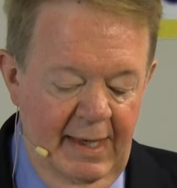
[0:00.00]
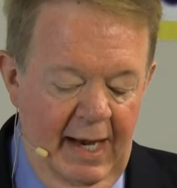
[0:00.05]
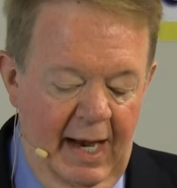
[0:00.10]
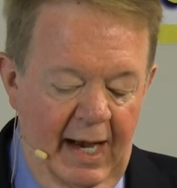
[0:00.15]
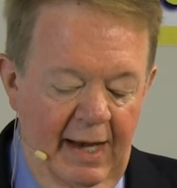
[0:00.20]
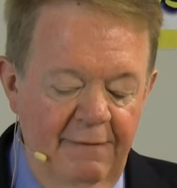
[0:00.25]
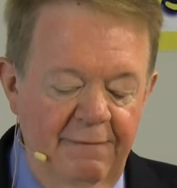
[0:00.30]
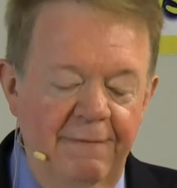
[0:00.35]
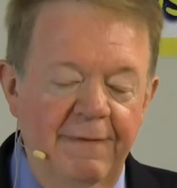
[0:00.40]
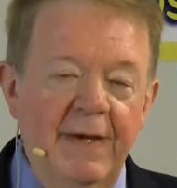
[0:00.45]

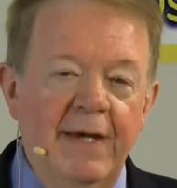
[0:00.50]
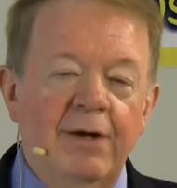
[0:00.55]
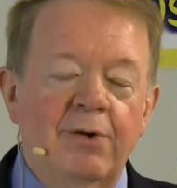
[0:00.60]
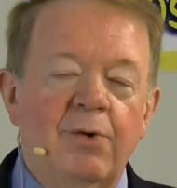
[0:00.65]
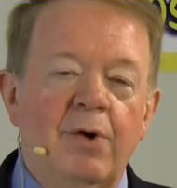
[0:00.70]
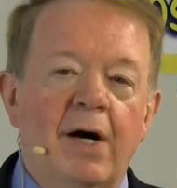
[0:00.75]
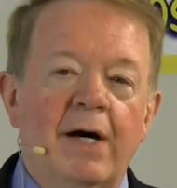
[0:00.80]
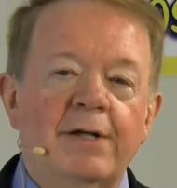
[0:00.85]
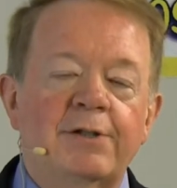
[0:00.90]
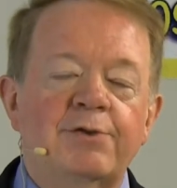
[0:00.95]
I
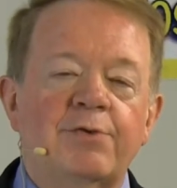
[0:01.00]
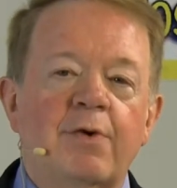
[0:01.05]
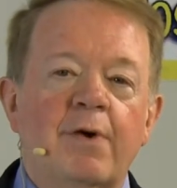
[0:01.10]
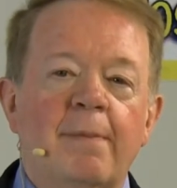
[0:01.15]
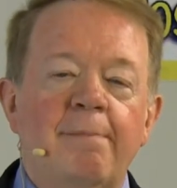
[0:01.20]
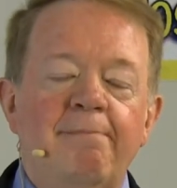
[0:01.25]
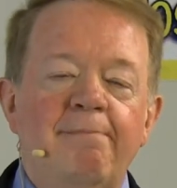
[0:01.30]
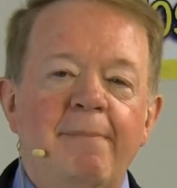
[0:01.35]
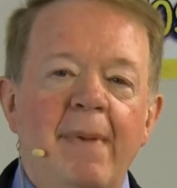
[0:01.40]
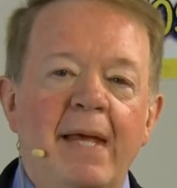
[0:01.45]
feel a
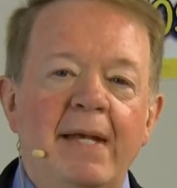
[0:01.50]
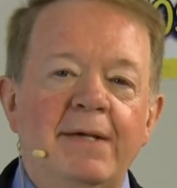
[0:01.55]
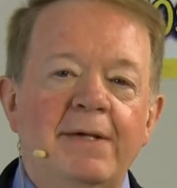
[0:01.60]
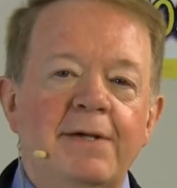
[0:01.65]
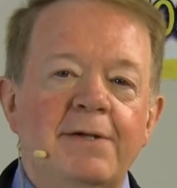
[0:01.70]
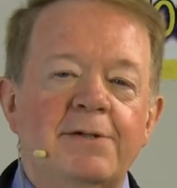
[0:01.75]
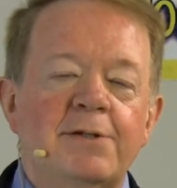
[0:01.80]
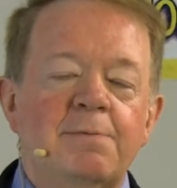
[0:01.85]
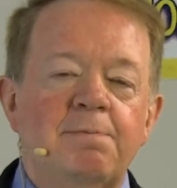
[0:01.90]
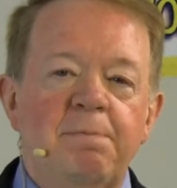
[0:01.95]

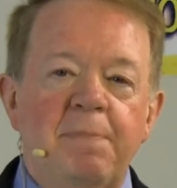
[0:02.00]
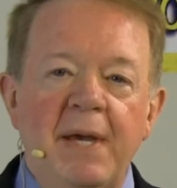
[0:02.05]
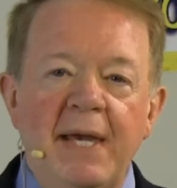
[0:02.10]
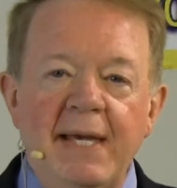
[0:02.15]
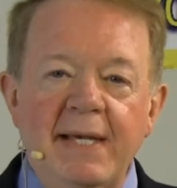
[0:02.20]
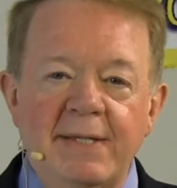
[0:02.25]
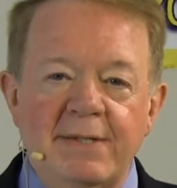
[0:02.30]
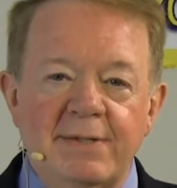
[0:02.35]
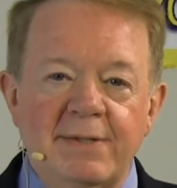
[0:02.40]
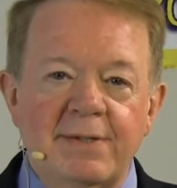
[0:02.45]
tremendous
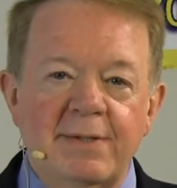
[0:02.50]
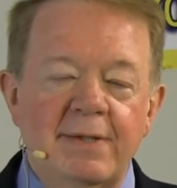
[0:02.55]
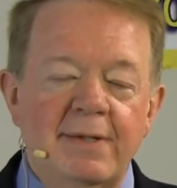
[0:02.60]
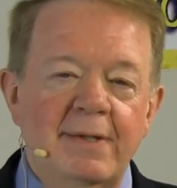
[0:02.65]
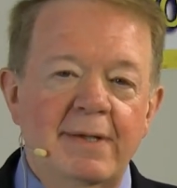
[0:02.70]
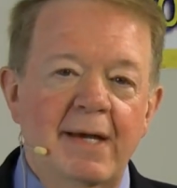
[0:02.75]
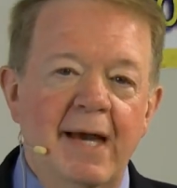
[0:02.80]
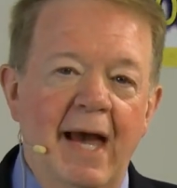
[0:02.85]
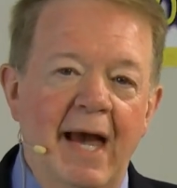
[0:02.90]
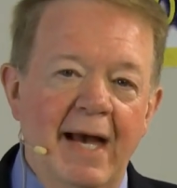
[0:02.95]
peace
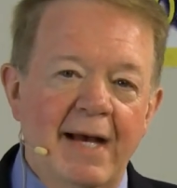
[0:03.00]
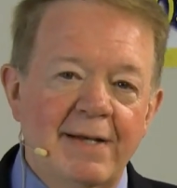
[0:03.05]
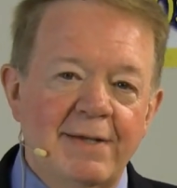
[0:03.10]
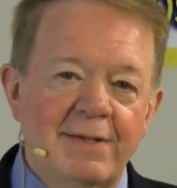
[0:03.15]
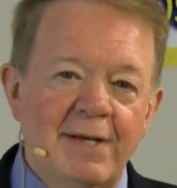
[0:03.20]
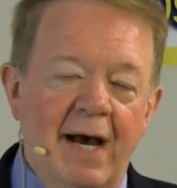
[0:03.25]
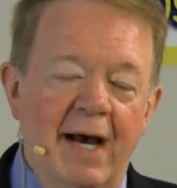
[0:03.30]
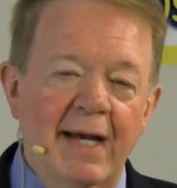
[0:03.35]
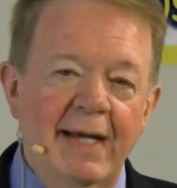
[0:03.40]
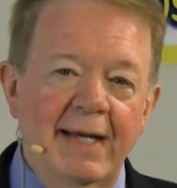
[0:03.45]

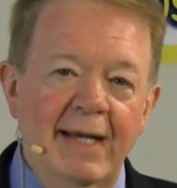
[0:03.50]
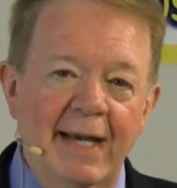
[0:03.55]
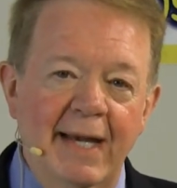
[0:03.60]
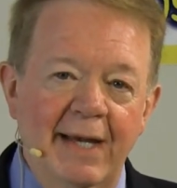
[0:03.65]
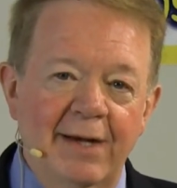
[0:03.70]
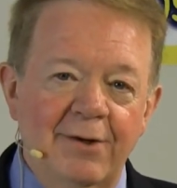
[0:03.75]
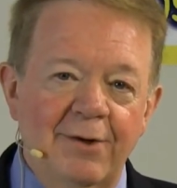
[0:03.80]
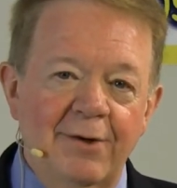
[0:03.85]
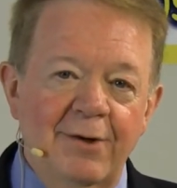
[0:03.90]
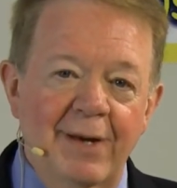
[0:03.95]
as I
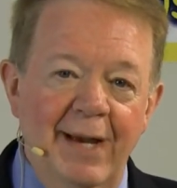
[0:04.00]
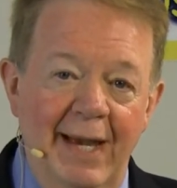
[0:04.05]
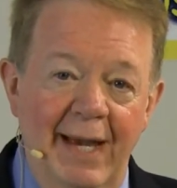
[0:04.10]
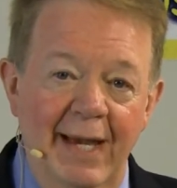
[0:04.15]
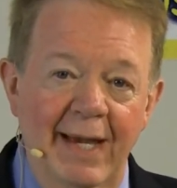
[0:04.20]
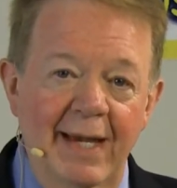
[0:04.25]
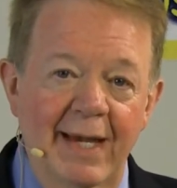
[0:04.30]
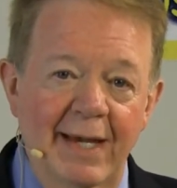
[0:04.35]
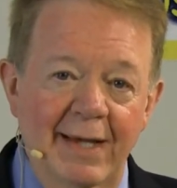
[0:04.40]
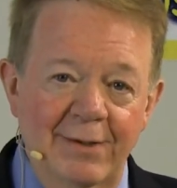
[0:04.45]
enter
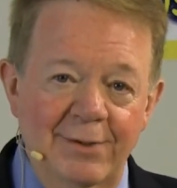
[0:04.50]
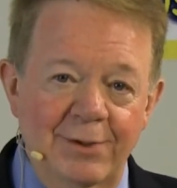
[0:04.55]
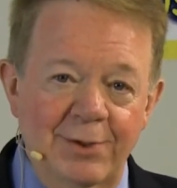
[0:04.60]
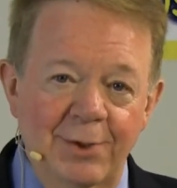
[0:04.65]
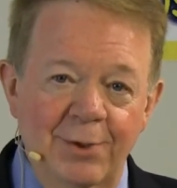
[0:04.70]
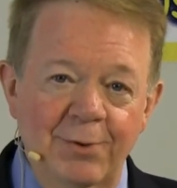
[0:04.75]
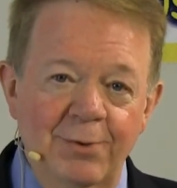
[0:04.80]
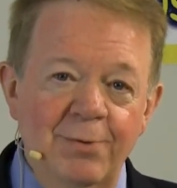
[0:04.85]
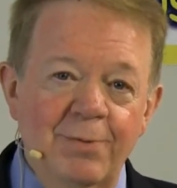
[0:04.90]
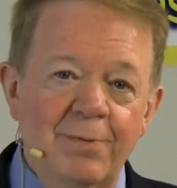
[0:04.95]

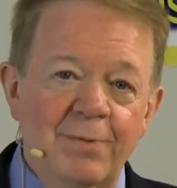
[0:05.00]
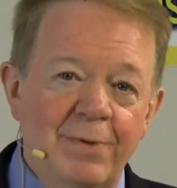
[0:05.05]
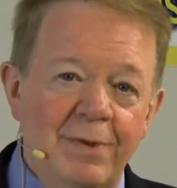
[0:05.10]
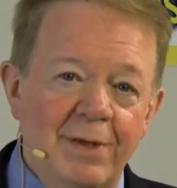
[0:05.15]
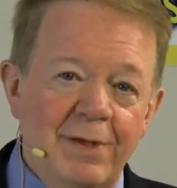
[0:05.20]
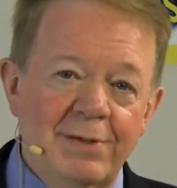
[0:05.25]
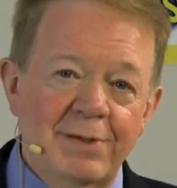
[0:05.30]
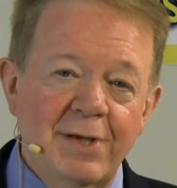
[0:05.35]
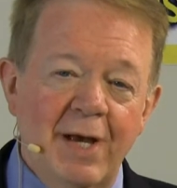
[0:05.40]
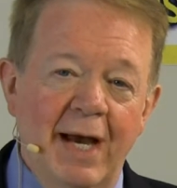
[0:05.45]
into
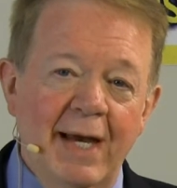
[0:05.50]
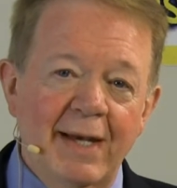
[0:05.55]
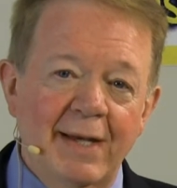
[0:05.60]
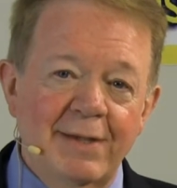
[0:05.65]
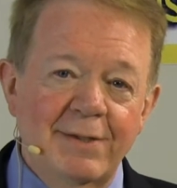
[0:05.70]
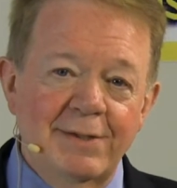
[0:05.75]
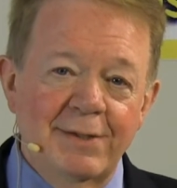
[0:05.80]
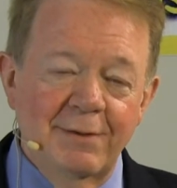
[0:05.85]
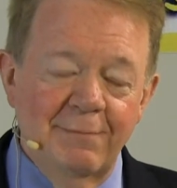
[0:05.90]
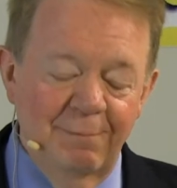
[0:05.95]
the
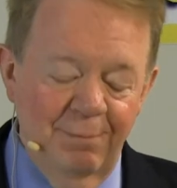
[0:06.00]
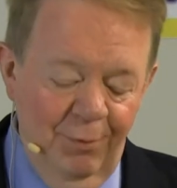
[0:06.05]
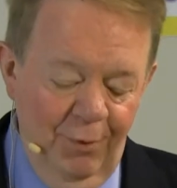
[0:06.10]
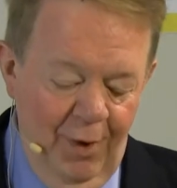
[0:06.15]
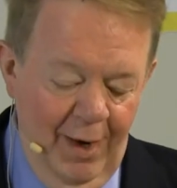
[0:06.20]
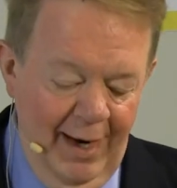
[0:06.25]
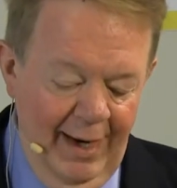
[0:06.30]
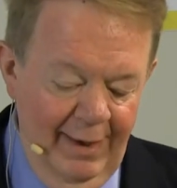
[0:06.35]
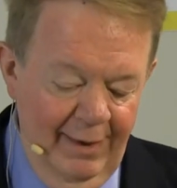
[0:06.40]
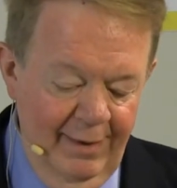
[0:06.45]
silence of
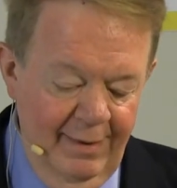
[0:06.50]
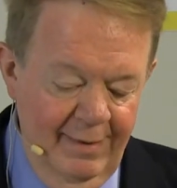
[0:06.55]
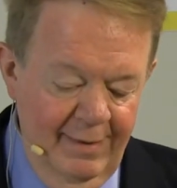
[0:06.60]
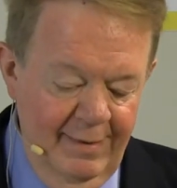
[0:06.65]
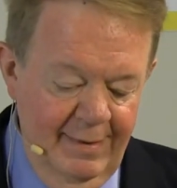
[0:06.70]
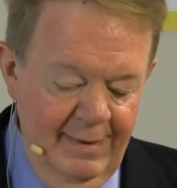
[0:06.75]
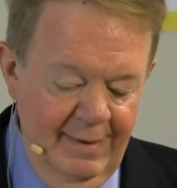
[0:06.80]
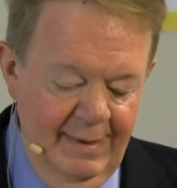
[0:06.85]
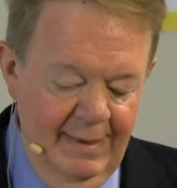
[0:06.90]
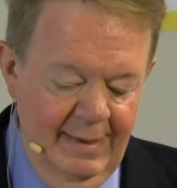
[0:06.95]
prayer.
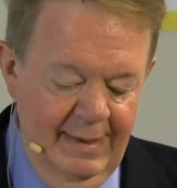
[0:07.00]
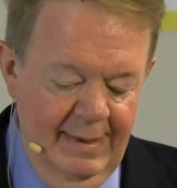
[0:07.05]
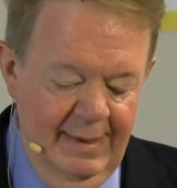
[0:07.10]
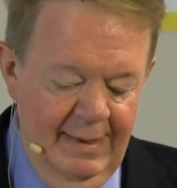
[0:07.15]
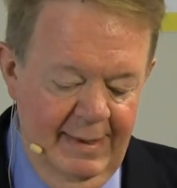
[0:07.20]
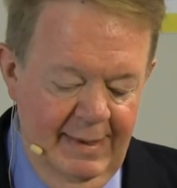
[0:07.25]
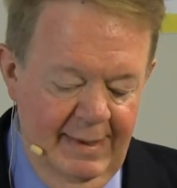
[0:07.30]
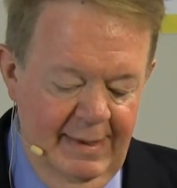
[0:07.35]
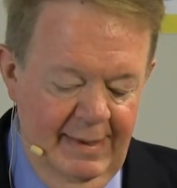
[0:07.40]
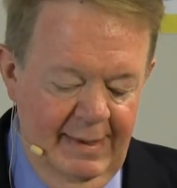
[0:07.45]

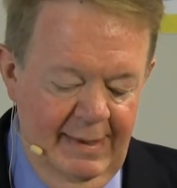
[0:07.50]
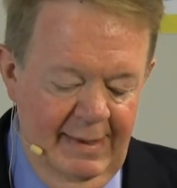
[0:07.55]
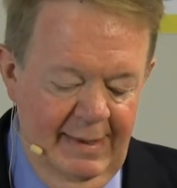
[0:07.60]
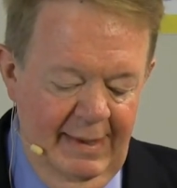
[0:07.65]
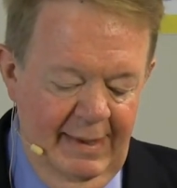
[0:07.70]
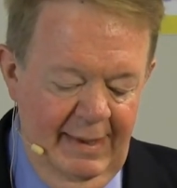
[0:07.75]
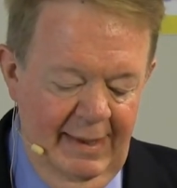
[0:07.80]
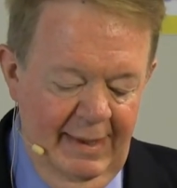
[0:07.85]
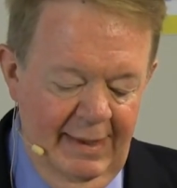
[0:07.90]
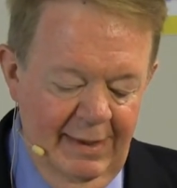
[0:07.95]

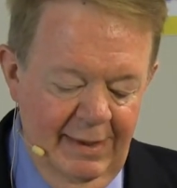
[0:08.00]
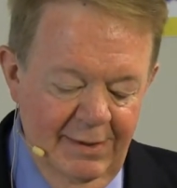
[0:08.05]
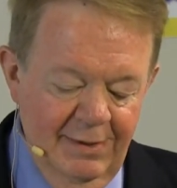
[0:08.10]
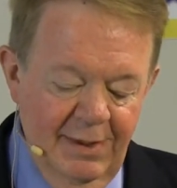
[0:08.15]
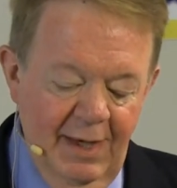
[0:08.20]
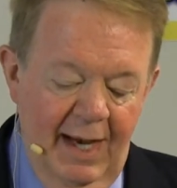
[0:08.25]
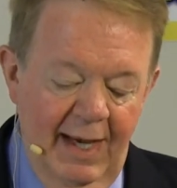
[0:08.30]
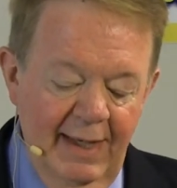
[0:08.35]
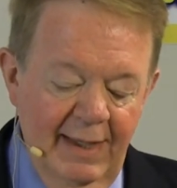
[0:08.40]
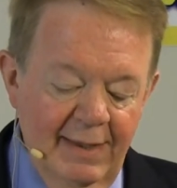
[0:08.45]
In the
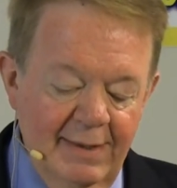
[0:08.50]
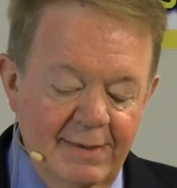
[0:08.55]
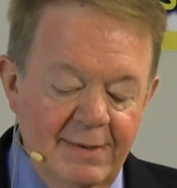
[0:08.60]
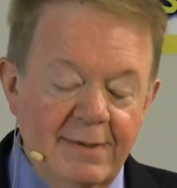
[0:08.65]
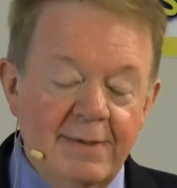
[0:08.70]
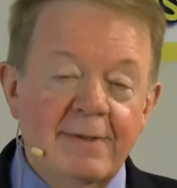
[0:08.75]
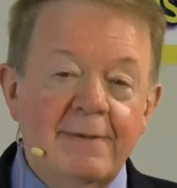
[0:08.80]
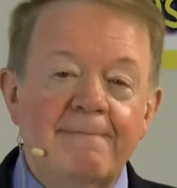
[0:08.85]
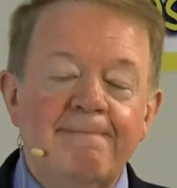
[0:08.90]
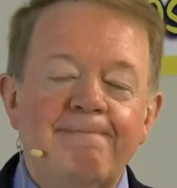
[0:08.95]

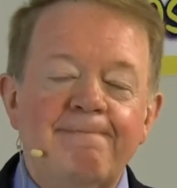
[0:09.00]
silence,